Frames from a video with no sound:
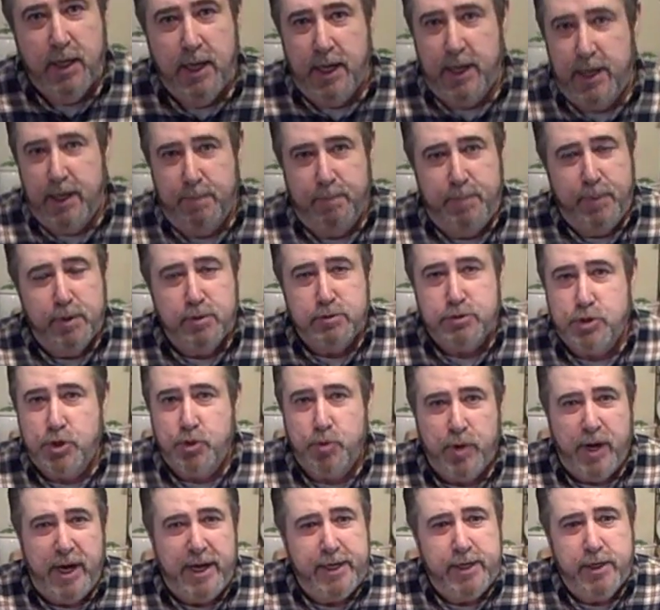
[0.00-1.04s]
And it builds
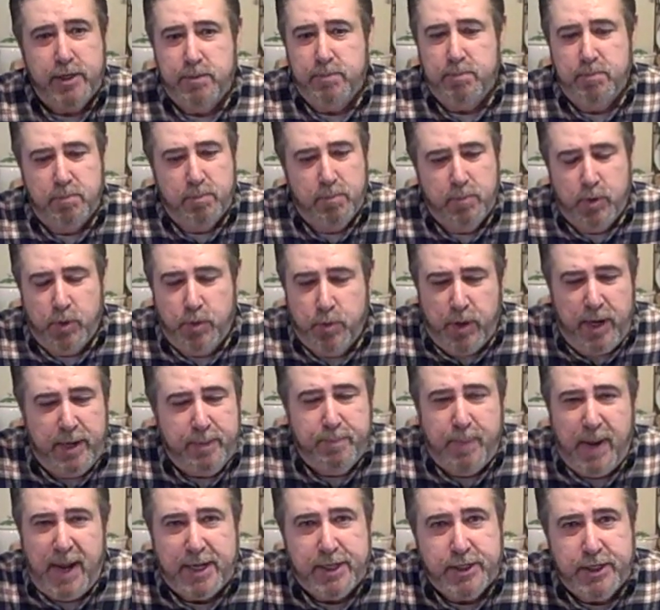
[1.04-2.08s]
great
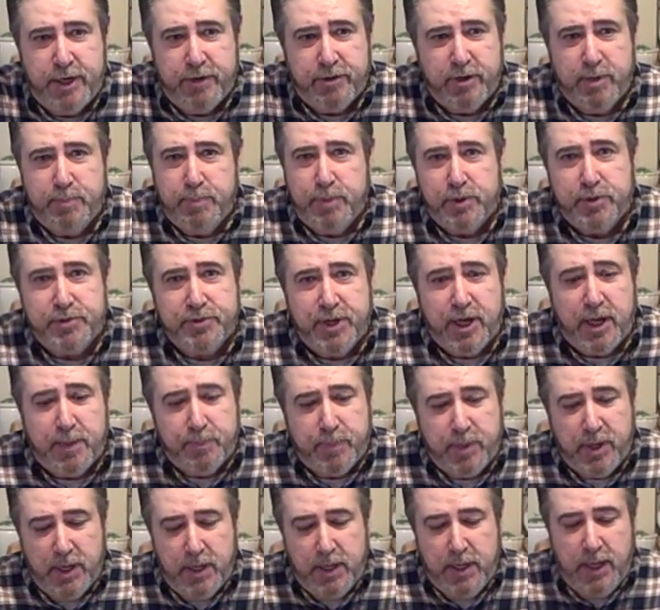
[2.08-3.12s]
bacteria build
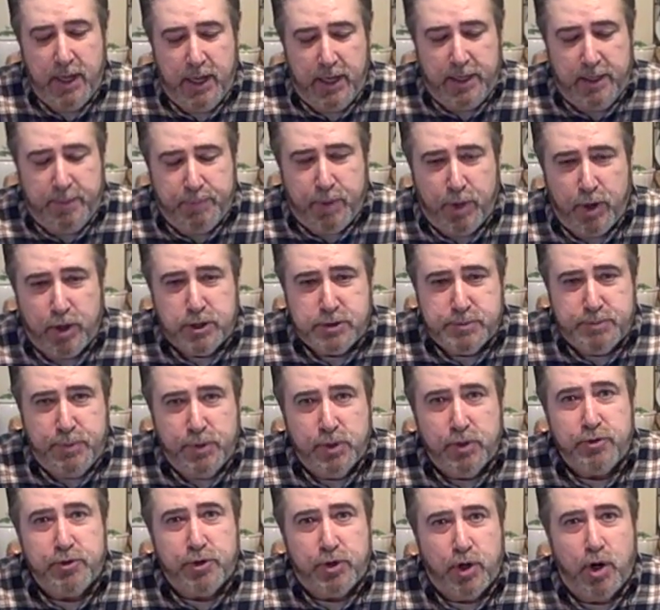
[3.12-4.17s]
up, and the birds
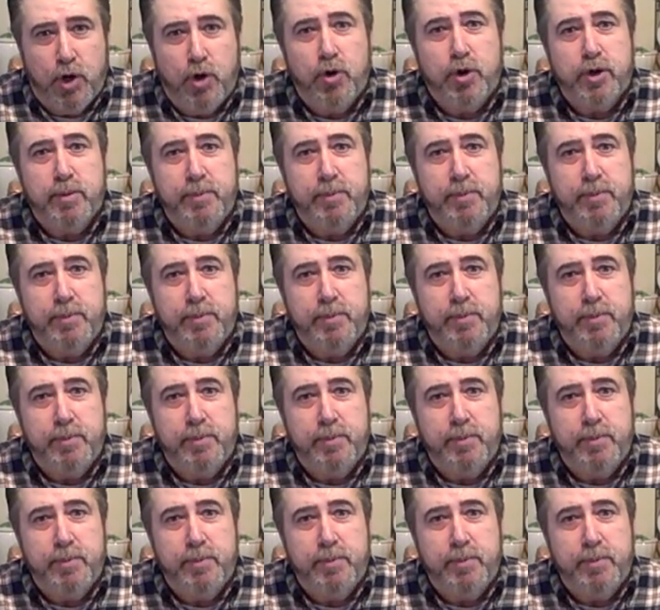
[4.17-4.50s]
build their own